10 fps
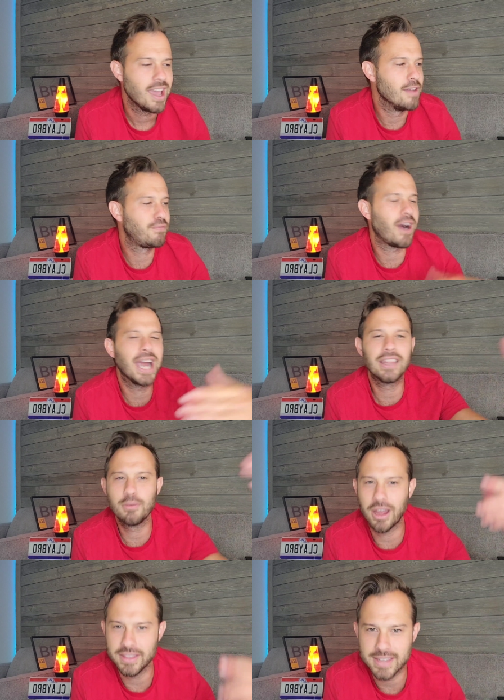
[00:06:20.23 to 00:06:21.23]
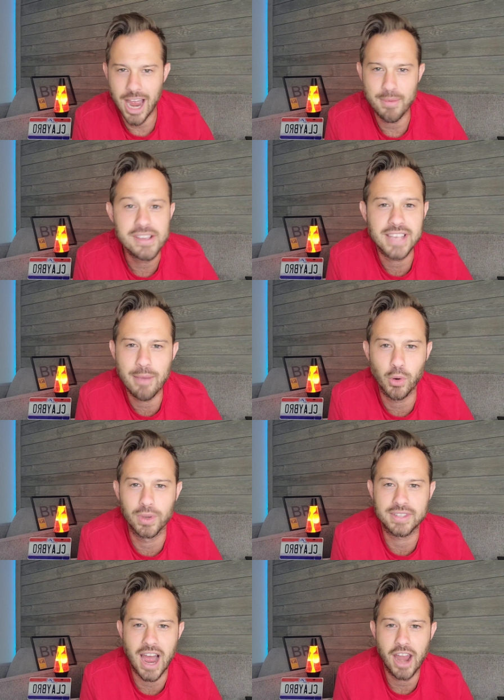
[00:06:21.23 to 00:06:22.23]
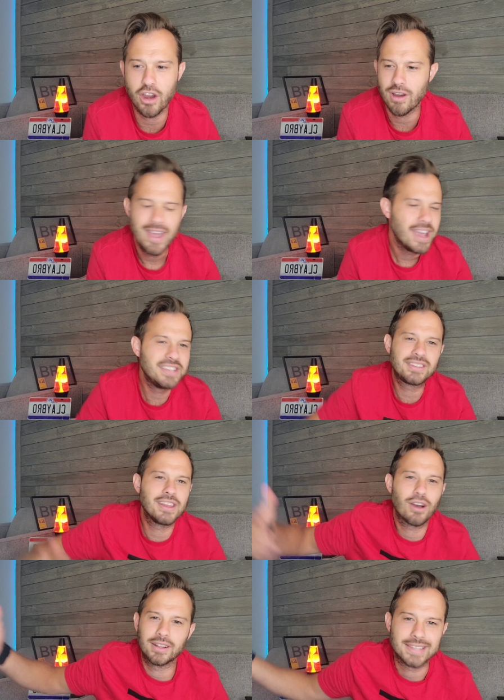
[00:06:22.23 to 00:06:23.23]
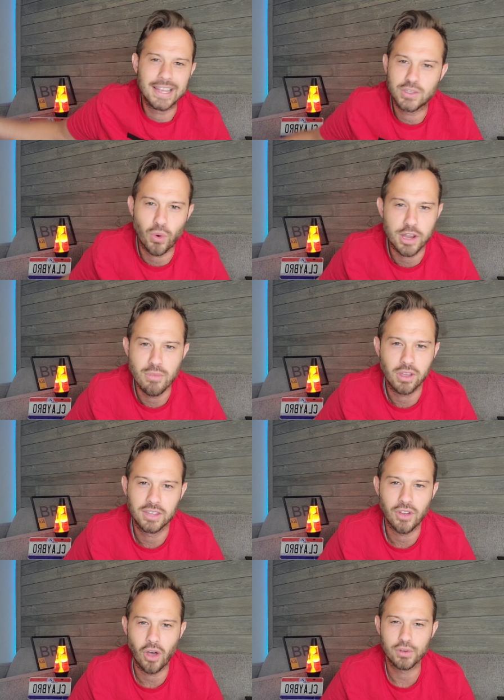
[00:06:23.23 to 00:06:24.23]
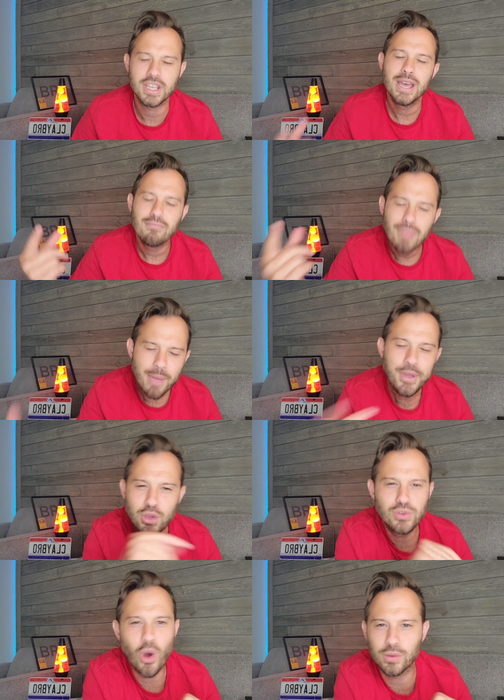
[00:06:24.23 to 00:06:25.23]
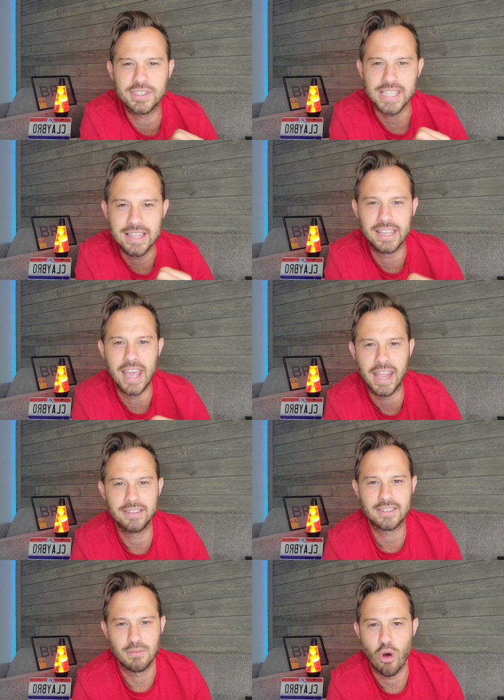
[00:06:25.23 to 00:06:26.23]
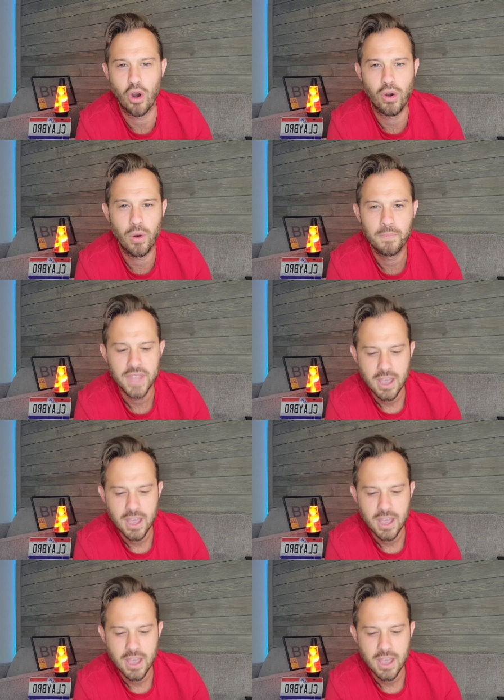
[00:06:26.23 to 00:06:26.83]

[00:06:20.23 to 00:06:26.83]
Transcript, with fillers: and finally by the time he's able to retire, he's sitting on 10, 20 million dollars. Maybe you don't see the gains tomorrow.